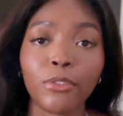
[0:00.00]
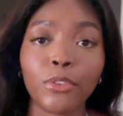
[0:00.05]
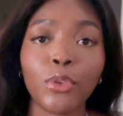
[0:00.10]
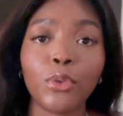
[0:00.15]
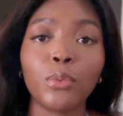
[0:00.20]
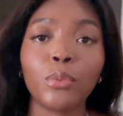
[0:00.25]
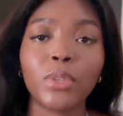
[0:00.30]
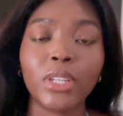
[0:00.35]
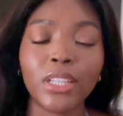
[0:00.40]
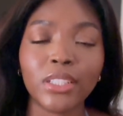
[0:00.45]

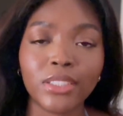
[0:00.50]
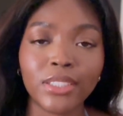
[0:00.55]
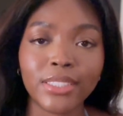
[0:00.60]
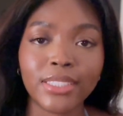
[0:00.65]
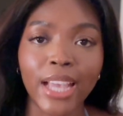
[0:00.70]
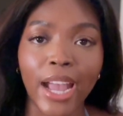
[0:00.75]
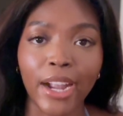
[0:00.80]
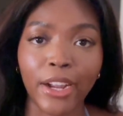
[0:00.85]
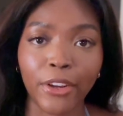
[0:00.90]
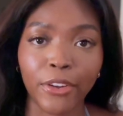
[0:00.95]
You need to
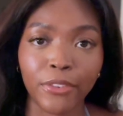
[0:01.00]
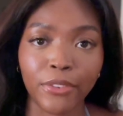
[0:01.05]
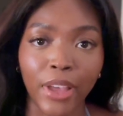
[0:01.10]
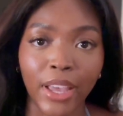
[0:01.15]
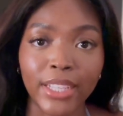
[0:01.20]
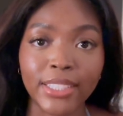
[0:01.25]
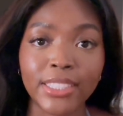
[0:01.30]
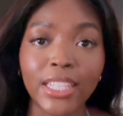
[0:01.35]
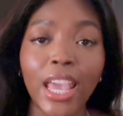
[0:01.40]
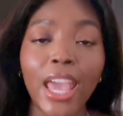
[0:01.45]

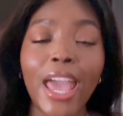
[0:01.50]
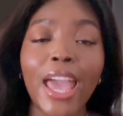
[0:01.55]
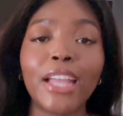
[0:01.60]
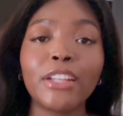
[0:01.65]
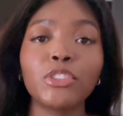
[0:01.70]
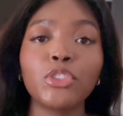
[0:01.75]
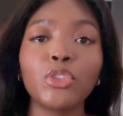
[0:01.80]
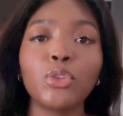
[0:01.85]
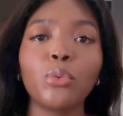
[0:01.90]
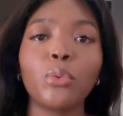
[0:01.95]
sacrifice
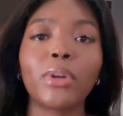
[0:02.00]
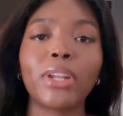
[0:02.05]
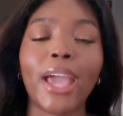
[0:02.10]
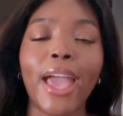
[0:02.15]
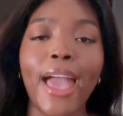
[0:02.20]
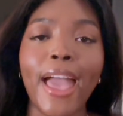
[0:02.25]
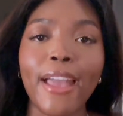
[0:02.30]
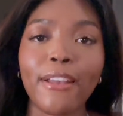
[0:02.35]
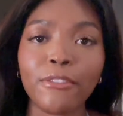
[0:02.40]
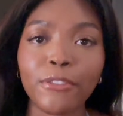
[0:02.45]
and do
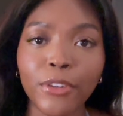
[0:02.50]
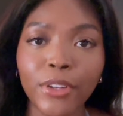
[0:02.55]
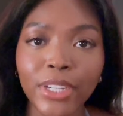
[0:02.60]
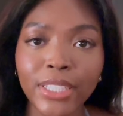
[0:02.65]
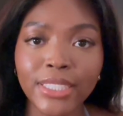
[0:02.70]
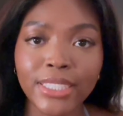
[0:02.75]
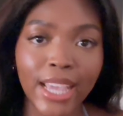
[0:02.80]
whatever it